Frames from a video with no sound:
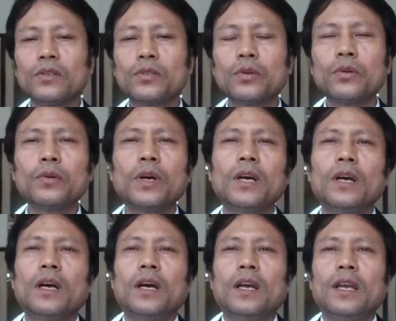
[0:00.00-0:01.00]
So
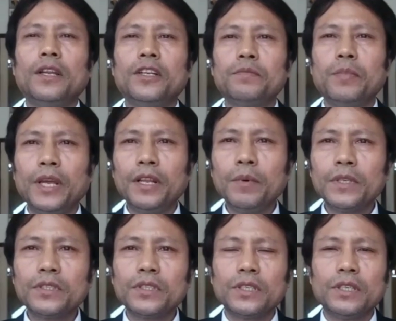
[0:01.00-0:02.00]
it is very
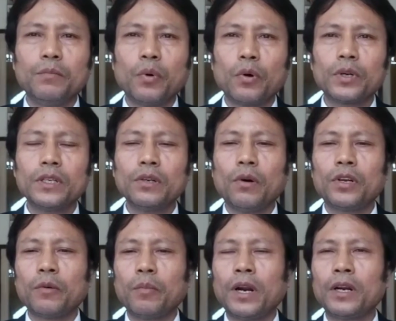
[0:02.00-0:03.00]
much important
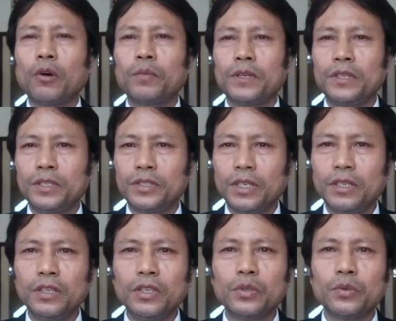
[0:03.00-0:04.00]
on the part of the
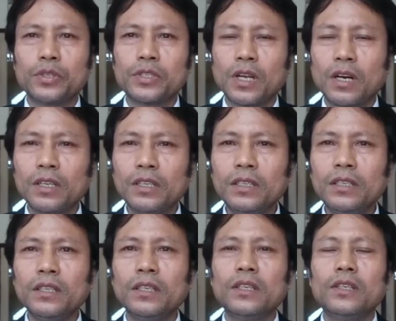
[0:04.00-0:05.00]
teacher to
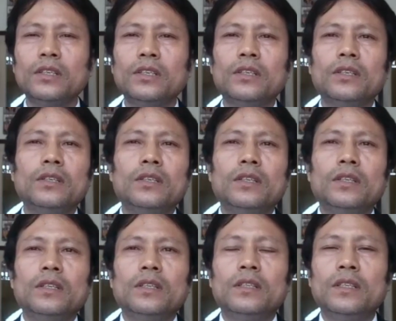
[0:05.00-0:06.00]
study
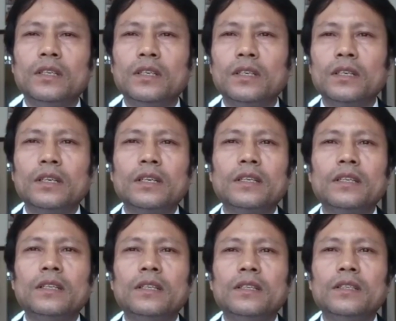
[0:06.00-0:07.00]
the
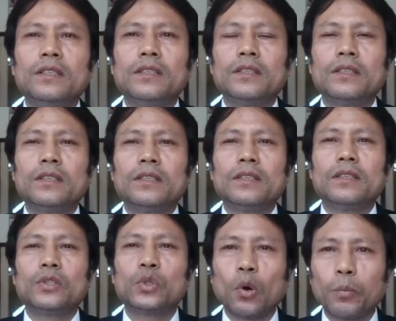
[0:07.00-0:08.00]

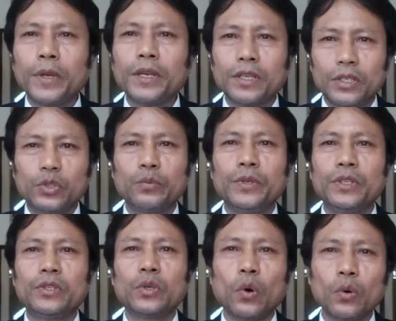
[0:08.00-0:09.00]
topic to
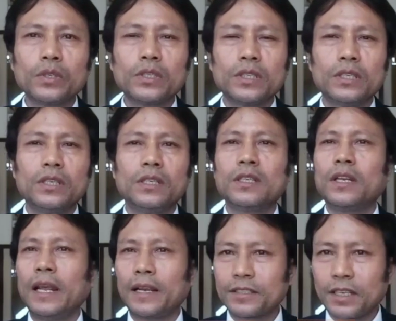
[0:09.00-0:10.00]
be taught in the
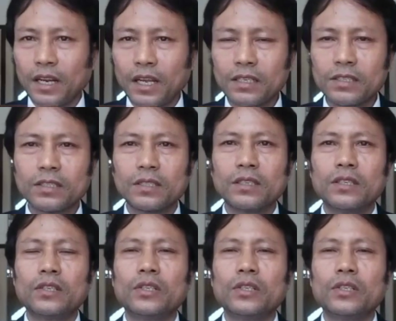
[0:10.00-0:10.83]
next class.